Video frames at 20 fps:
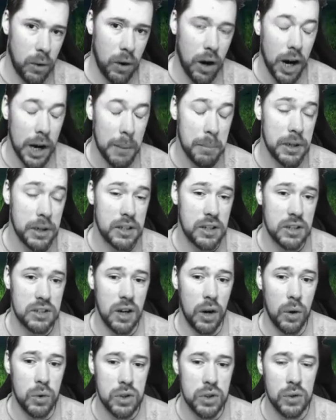hybrid, because
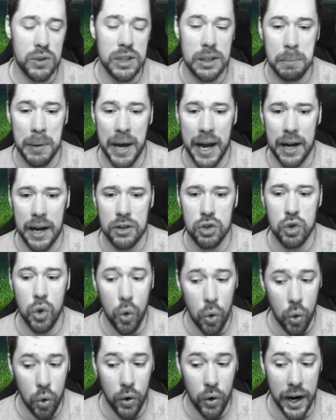I also did pack
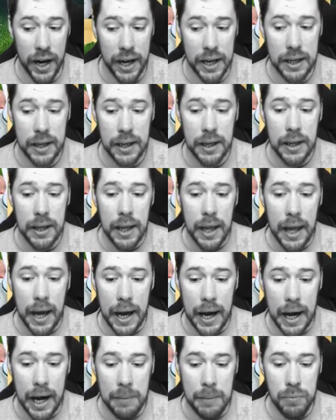Torre. We
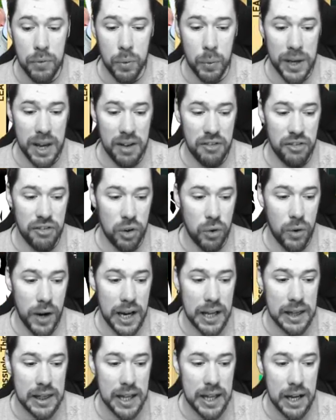get
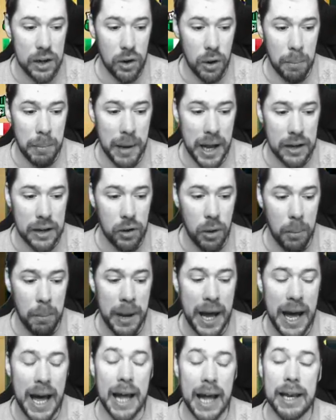Varane there, not
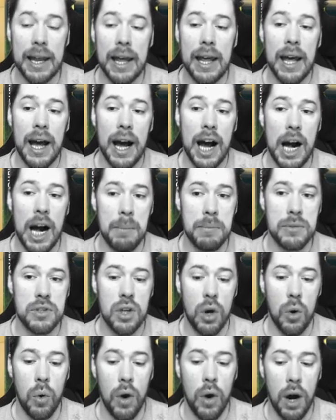bad.
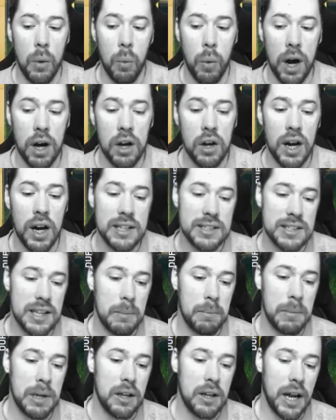So one guy
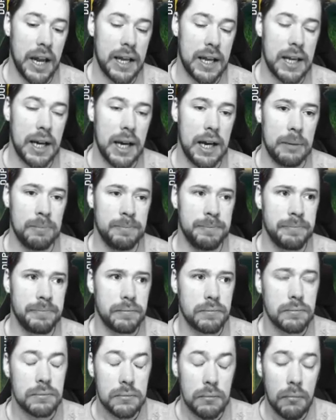sent me like a
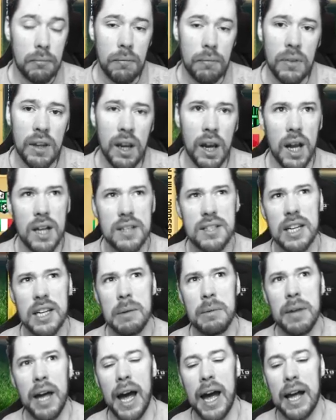
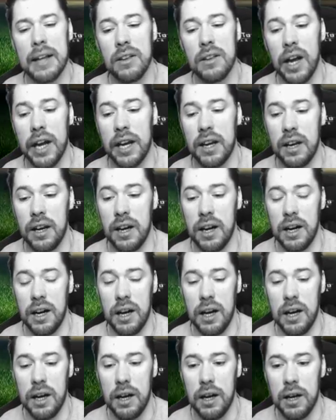team that had like
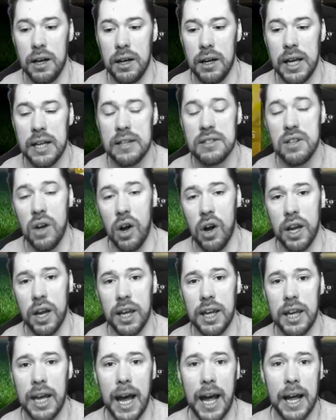
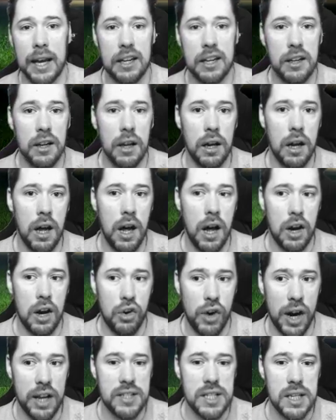Inzaghi and
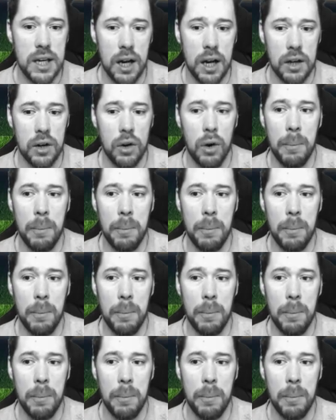Graziano